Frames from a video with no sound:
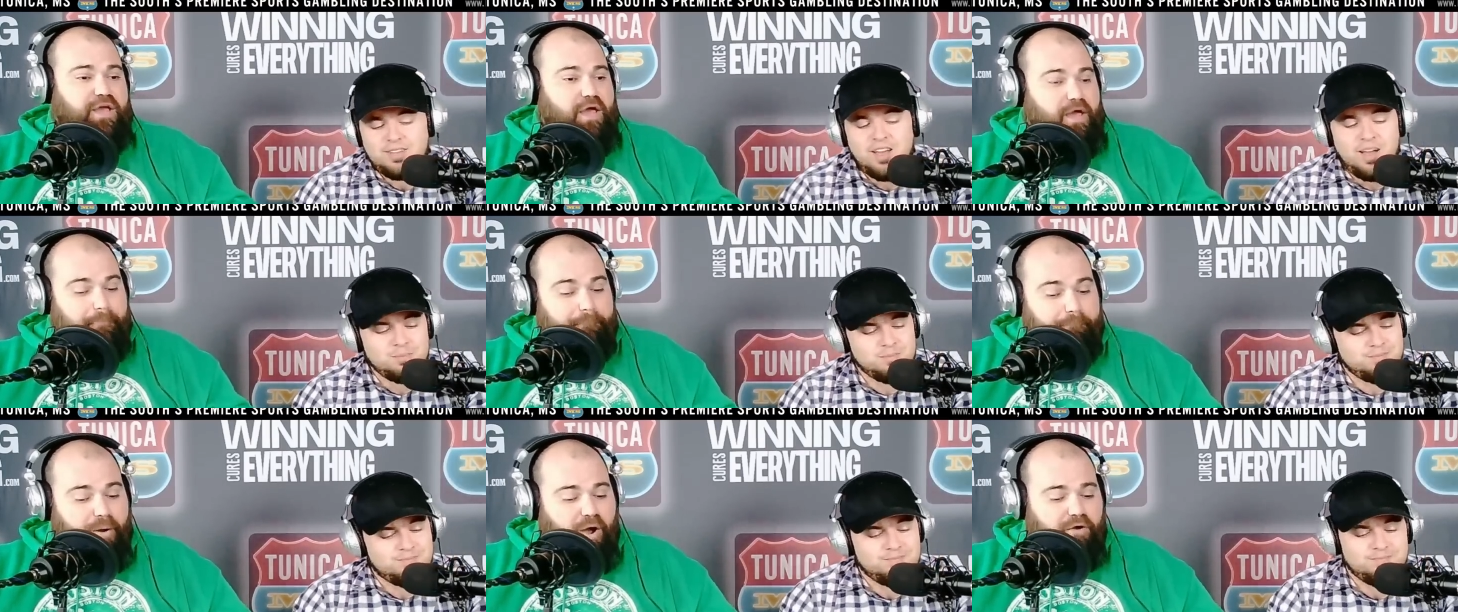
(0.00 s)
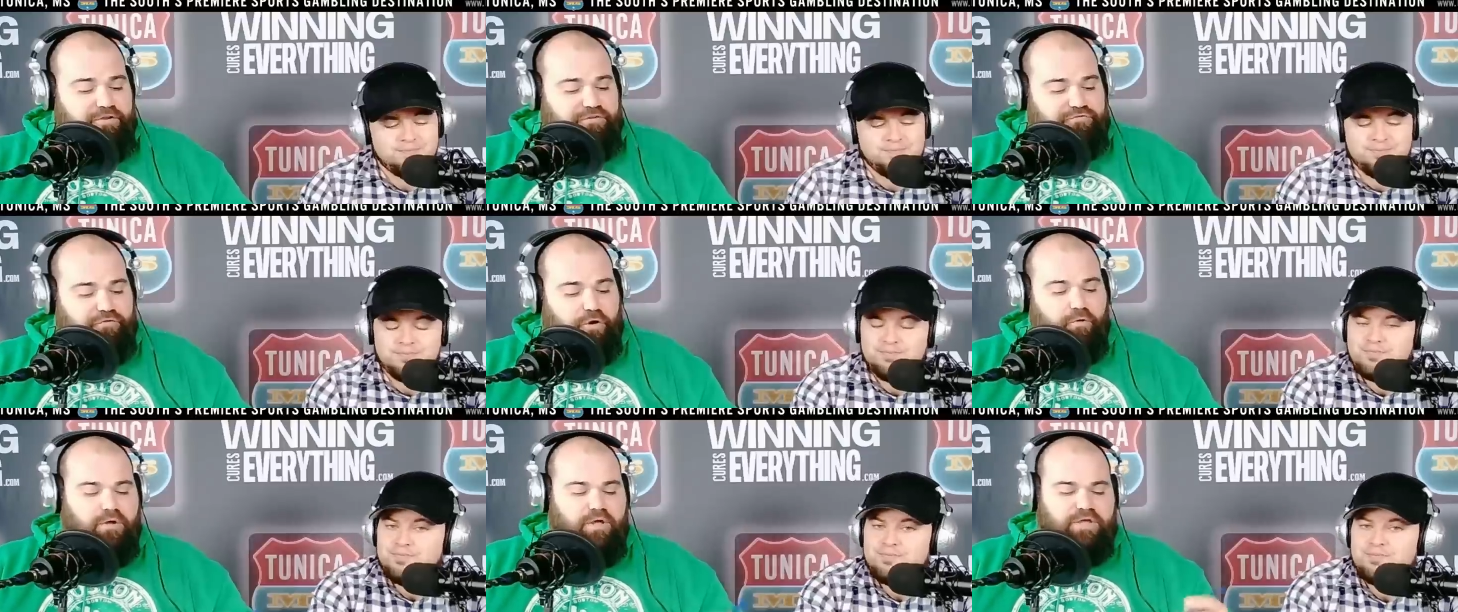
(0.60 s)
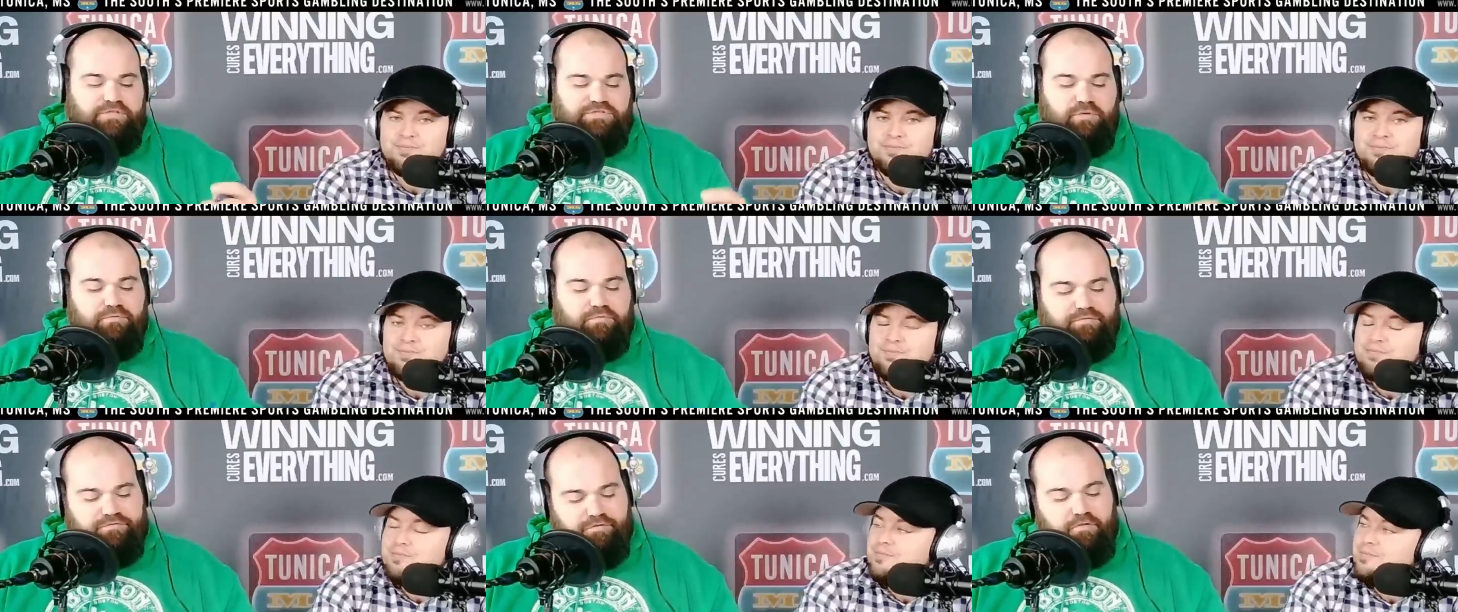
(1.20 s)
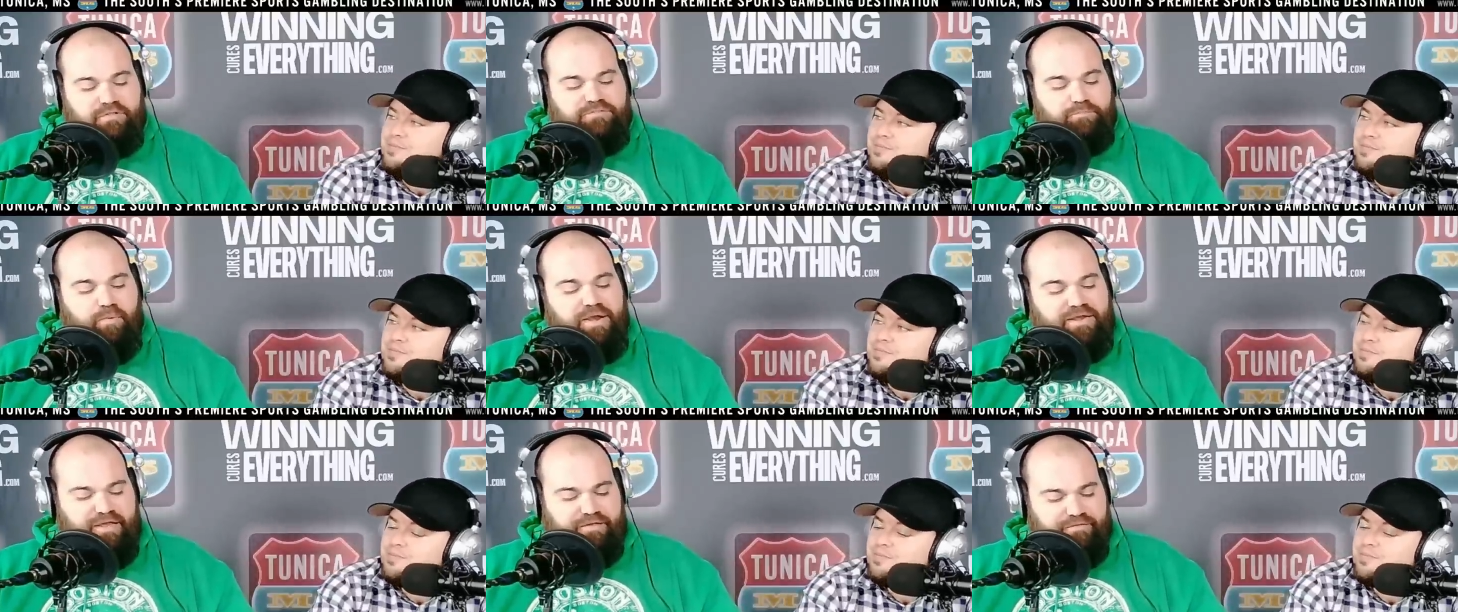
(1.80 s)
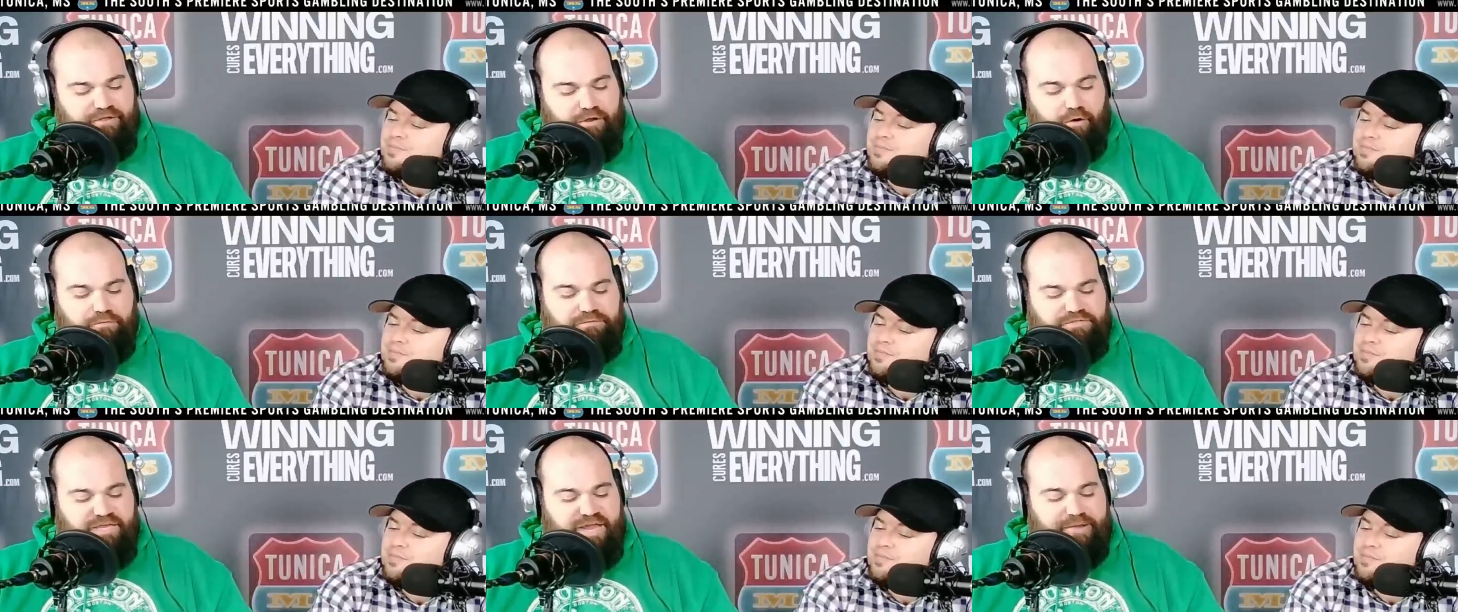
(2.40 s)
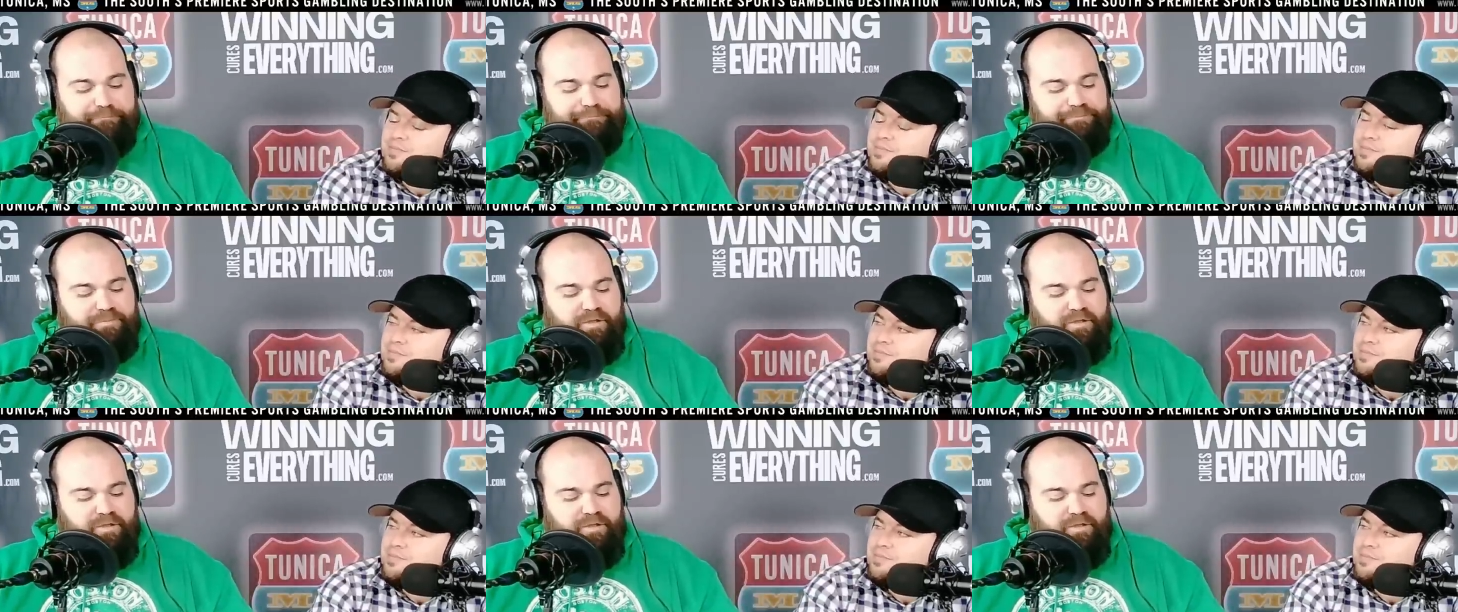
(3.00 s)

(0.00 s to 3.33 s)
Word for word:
Speaker 1: Yeah, ball control. So so let's break down the Colts game.